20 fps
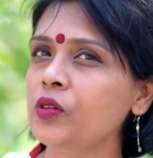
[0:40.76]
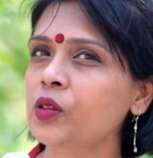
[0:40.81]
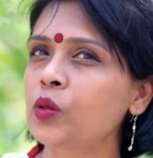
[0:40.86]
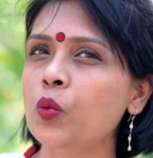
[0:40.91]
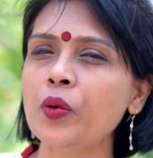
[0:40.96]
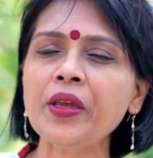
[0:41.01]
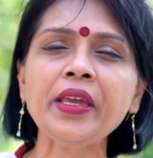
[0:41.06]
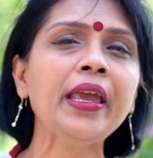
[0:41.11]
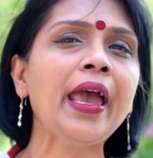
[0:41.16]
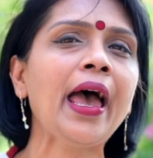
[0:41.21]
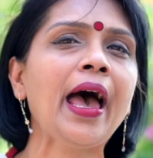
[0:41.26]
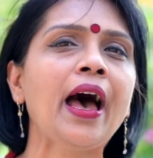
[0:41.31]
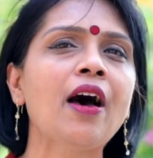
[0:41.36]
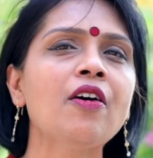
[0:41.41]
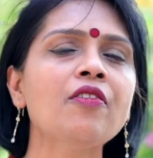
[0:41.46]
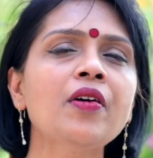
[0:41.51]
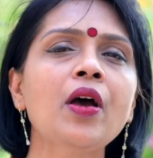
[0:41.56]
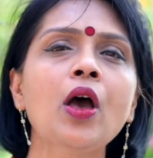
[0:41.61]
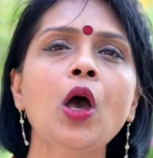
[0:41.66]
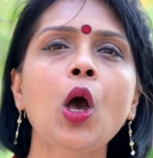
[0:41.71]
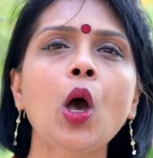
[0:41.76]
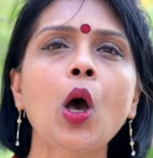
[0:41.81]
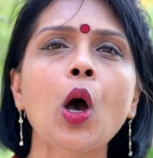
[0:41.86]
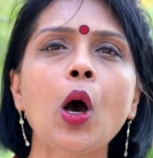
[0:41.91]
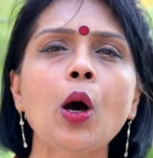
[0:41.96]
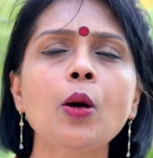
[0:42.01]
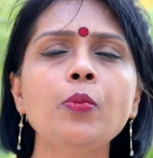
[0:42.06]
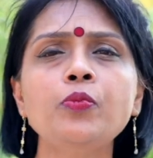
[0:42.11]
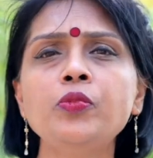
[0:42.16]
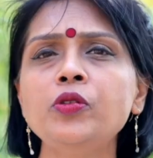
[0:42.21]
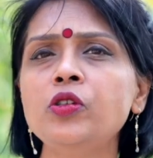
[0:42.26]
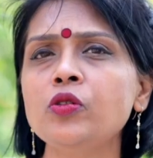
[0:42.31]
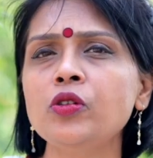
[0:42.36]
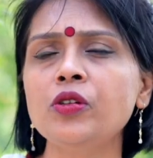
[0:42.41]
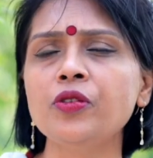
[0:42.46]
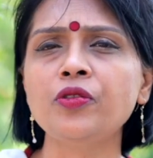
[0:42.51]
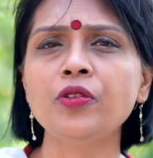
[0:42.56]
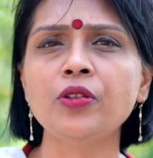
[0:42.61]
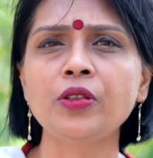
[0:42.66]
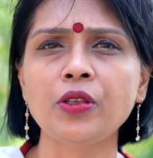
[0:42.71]
we have a
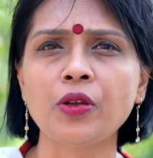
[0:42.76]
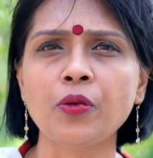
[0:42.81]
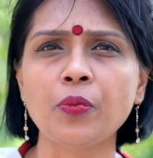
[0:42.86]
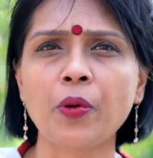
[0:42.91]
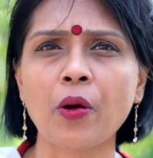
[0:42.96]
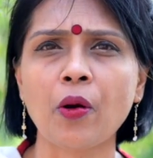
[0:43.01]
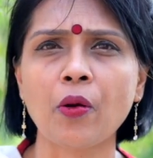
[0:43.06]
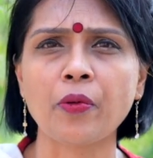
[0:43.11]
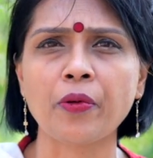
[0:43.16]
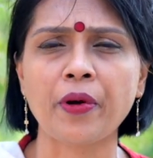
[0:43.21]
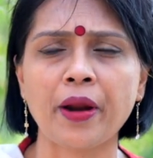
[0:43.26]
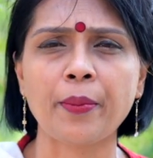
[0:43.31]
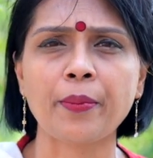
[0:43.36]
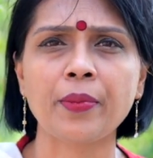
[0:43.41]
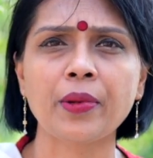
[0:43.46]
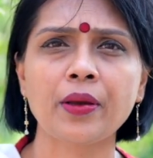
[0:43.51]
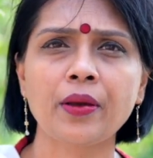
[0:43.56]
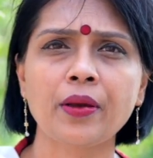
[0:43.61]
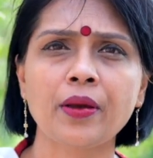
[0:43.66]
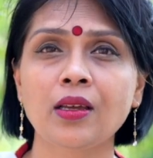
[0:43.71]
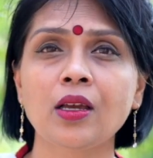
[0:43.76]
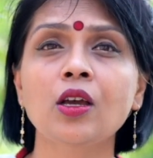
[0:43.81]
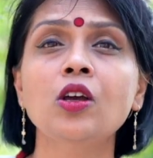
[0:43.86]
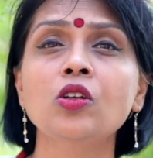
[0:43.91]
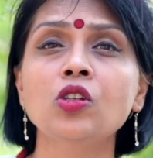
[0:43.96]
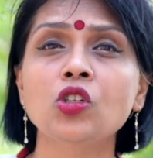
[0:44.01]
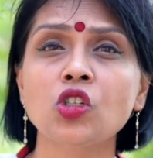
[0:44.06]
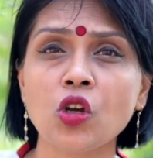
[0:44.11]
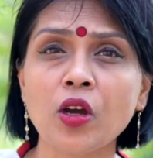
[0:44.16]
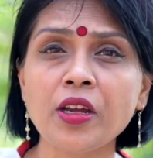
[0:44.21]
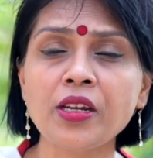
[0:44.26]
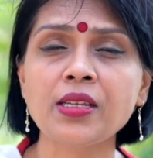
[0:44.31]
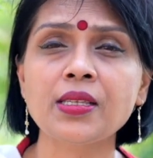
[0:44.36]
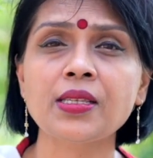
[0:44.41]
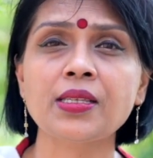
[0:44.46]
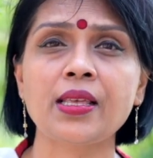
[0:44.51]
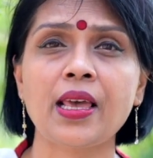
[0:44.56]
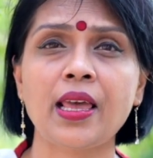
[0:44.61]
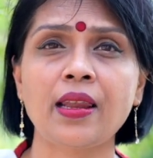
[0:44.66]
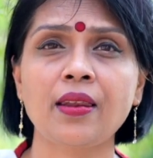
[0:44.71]
beautiful new program. Join
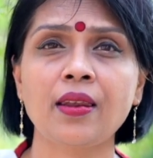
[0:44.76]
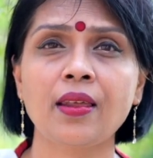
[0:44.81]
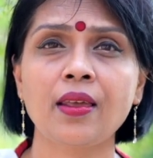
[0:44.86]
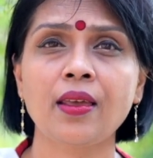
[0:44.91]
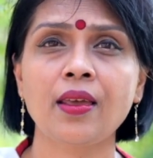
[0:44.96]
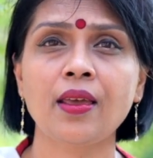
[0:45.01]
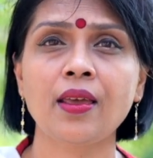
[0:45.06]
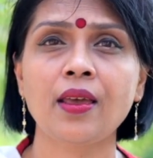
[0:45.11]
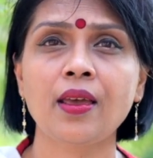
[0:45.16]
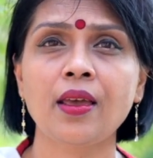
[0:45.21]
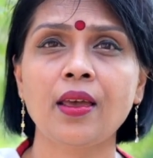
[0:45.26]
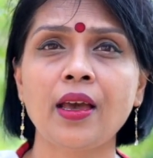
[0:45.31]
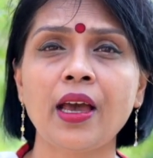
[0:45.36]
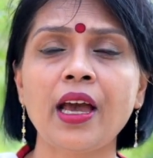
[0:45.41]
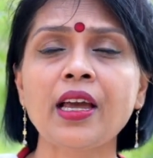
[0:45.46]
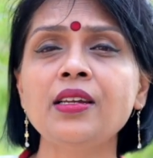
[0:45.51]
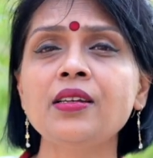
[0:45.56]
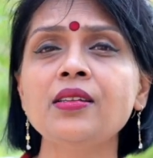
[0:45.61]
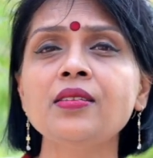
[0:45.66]
us then and